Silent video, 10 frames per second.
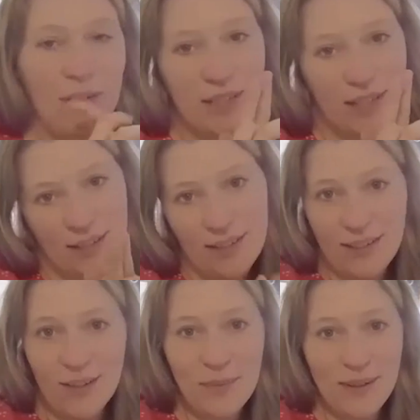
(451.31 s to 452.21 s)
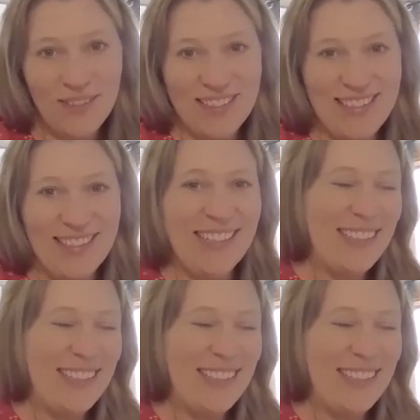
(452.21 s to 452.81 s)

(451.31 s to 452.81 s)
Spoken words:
I did a little bit of research.